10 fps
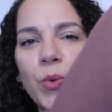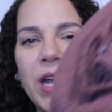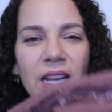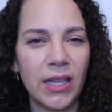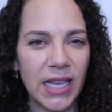
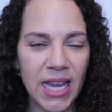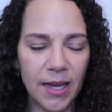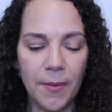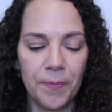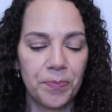
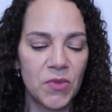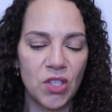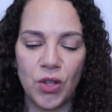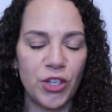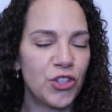wrinkly.
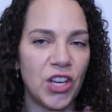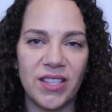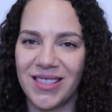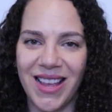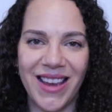So they're
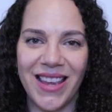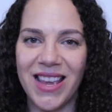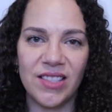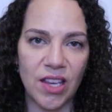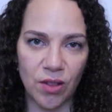just like
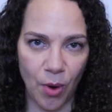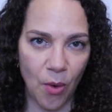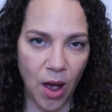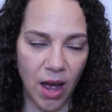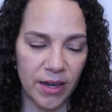easy
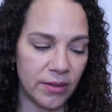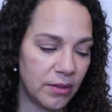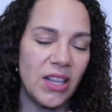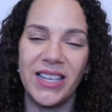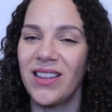throw on,
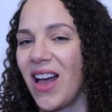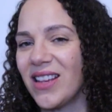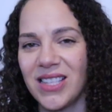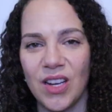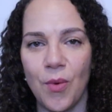probably
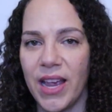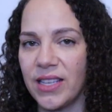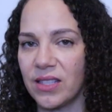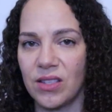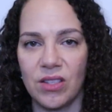elastic
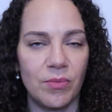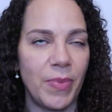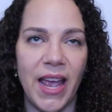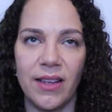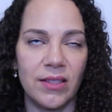waist
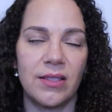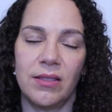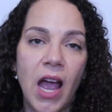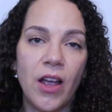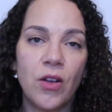
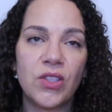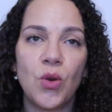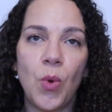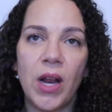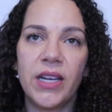pants. I
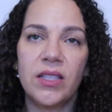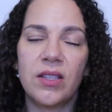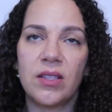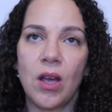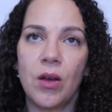also
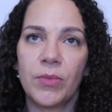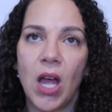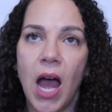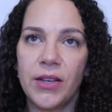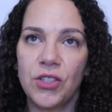wanted some
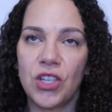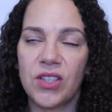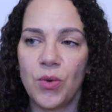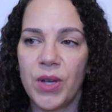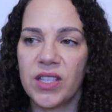cotton
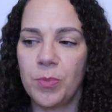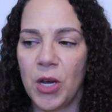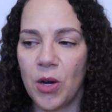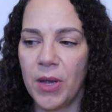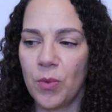just to
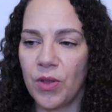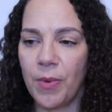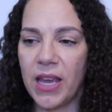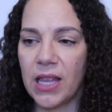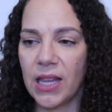experiment with
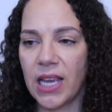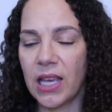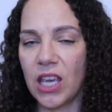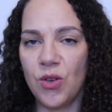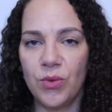making like
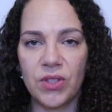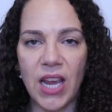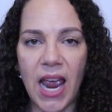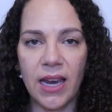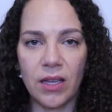a cute
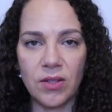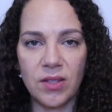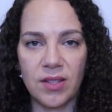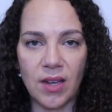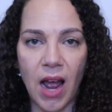tank
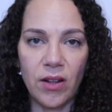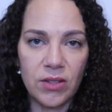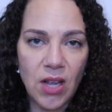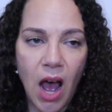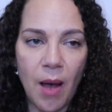
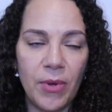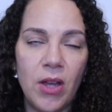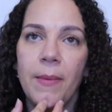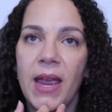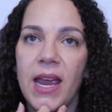style top.
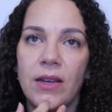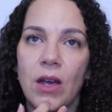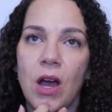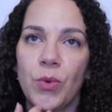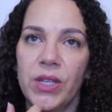I made
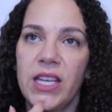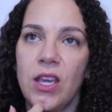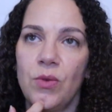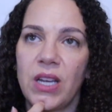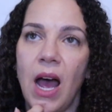a really
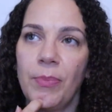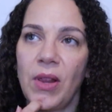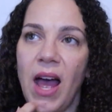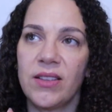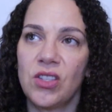cute top
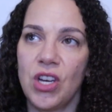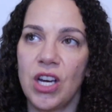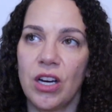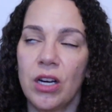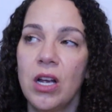last
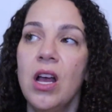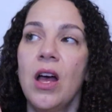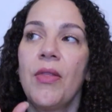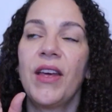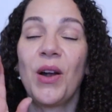year
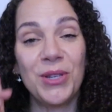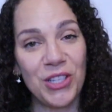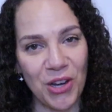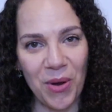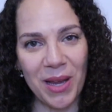that I'll be
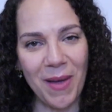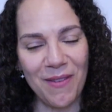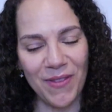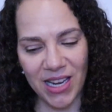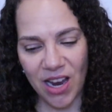showing in
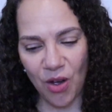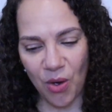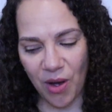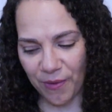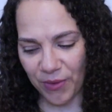my
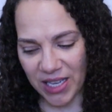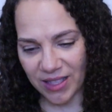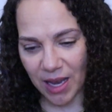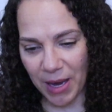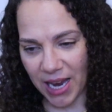video of
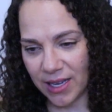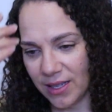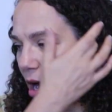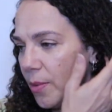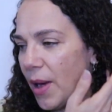things I made.
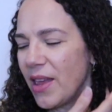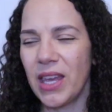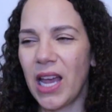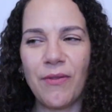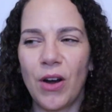I
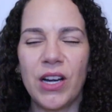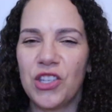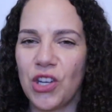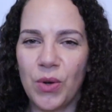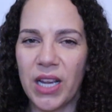think I've already
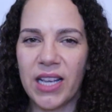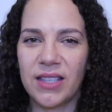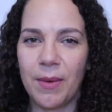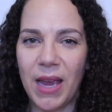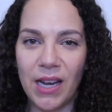shown it
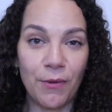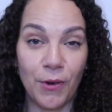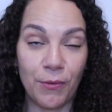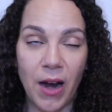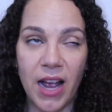because I made it
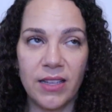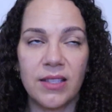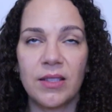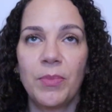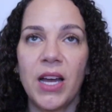for
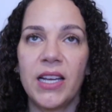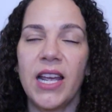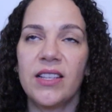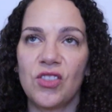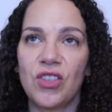France, but
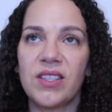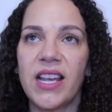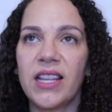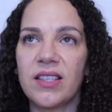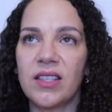it's just
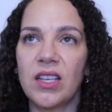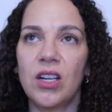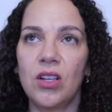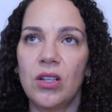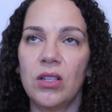like this
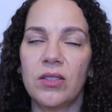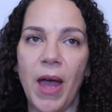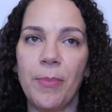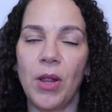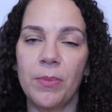little
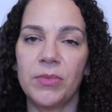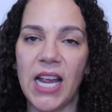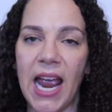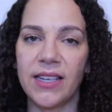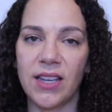peplum
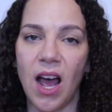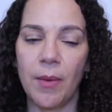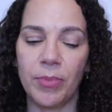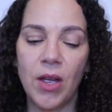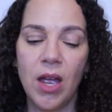tank
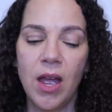top,